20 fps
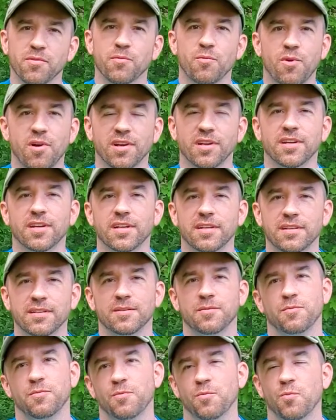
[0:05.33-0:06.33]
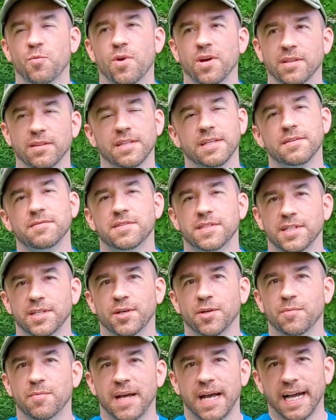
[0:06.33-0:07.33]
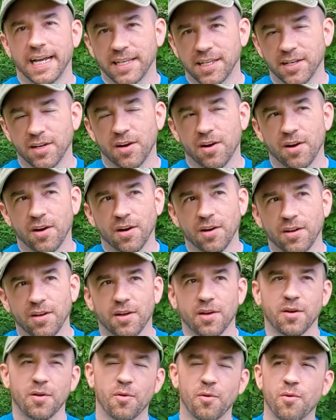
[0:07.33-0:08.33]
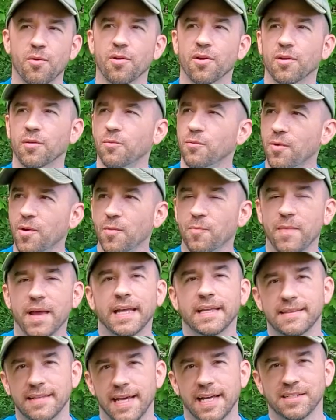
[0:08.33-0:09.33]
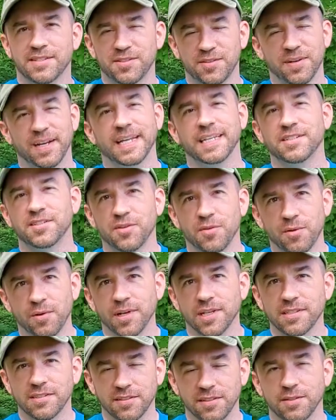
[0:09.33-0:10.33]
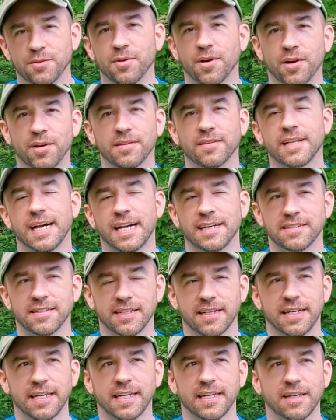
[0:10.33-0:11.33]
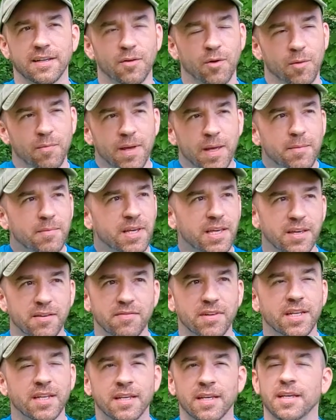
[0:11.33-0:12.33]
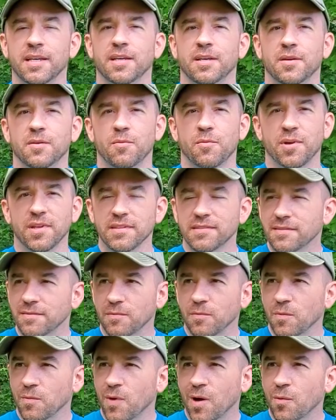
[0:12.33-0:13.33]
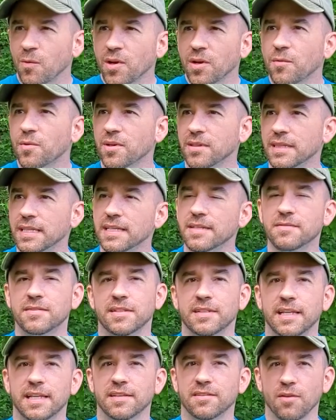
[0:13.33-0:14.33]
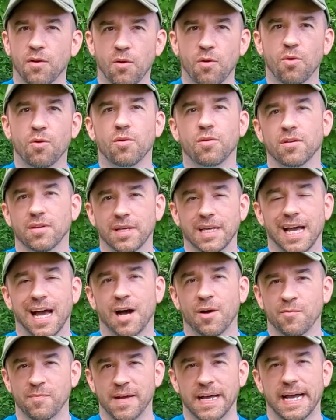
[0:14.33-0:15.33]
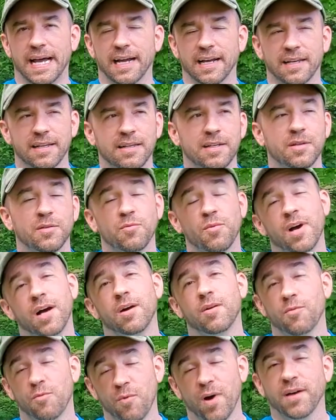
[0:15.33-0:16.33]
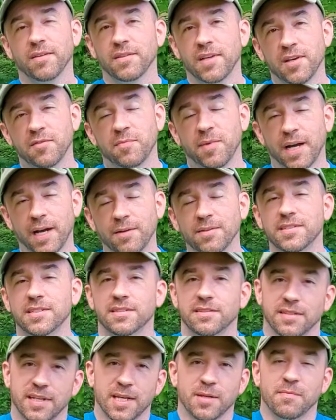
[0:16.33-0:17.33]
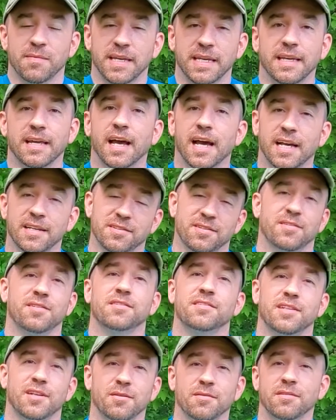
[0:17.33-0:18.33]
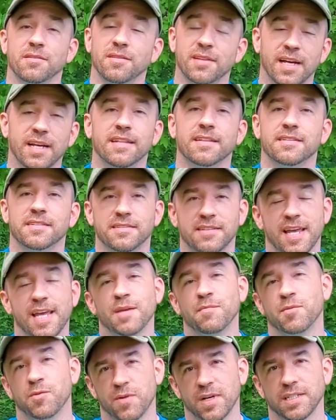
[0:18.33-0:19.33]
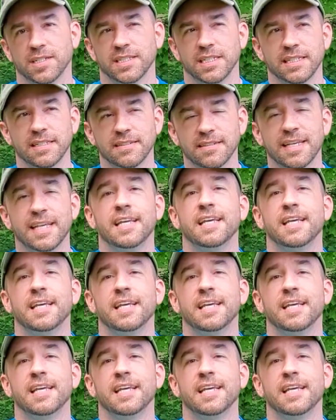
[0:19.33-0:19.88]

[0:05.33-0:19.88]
wondered what lives in your backyard, or what made that strange noise you heard last night, or maybe even I wonder what lives in this hole out back? Well, wildlife biologists like me ask ourselves a lot of the same questions,